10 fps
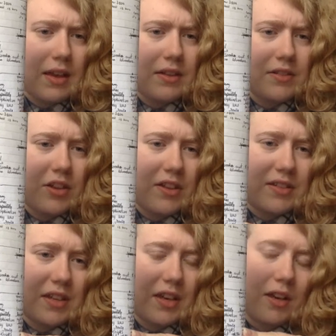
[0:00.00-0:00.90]
So you can
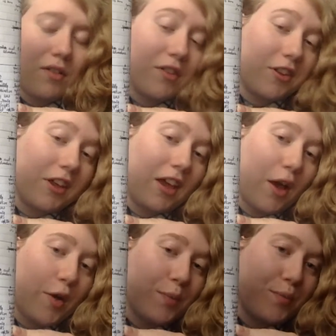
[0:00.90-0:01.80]
see really
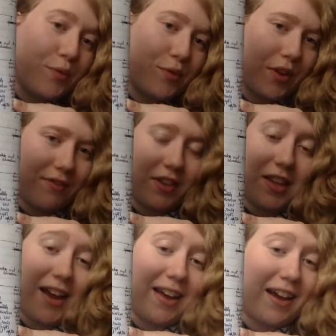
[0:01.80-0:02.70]
briefly
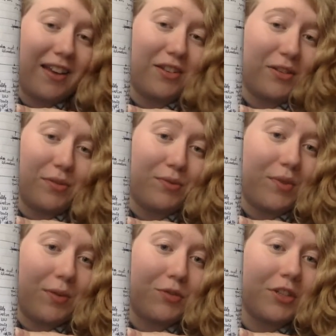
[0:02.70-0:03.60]
that I do
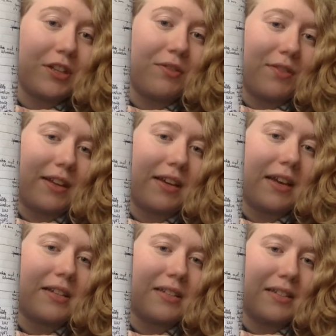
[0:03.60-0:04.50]
a really
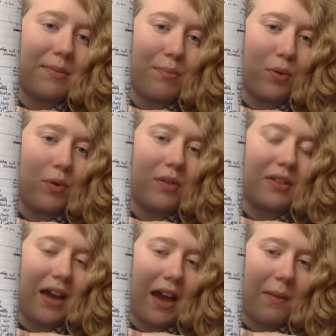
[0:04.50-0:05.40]
simple
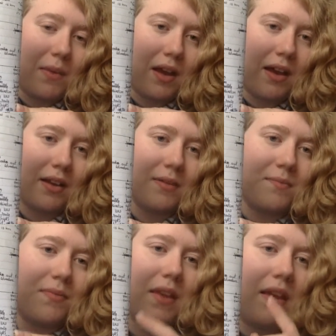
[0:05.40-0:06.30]
timeline.
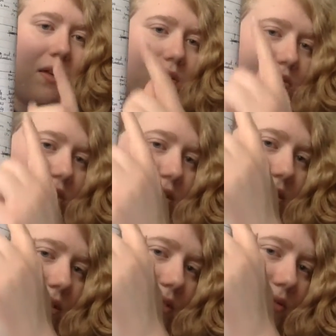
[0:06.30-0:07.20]

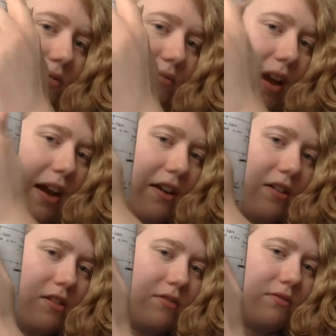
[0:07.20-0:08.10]
Just
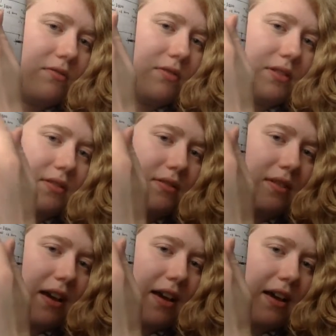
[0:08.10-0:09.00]
arrows
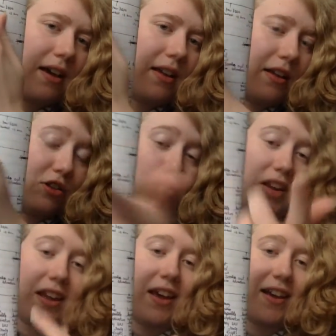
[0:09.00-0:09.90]
and a
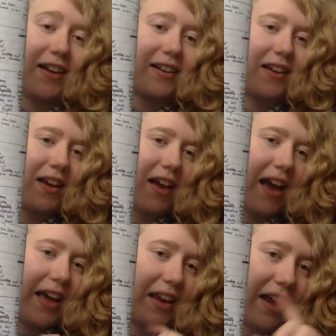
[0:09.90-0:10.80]
straight line,
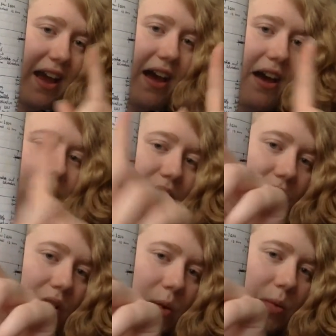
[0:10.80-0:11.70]
and I have
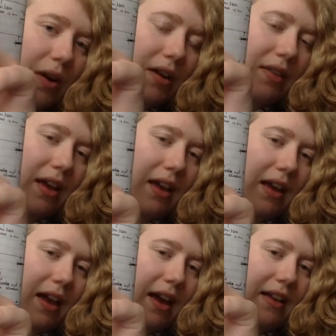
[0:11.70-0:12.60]
where they
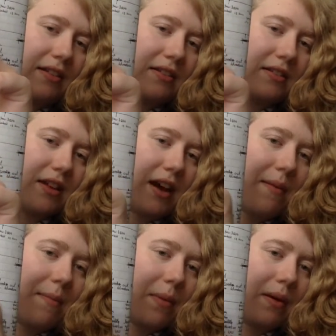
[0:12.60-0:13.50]
end up
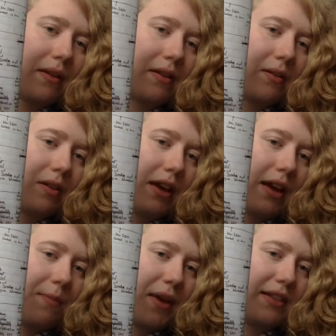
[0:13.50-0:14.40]

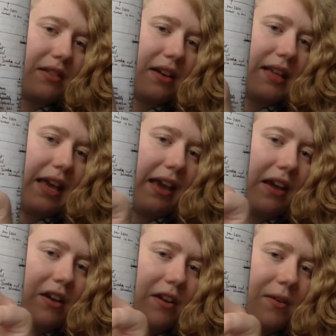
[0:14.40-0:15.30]
based on the
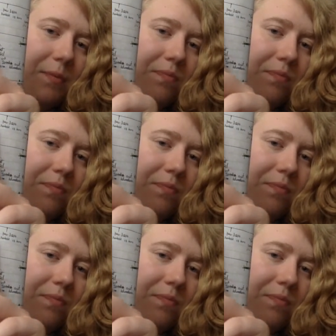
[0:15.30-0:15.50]
year.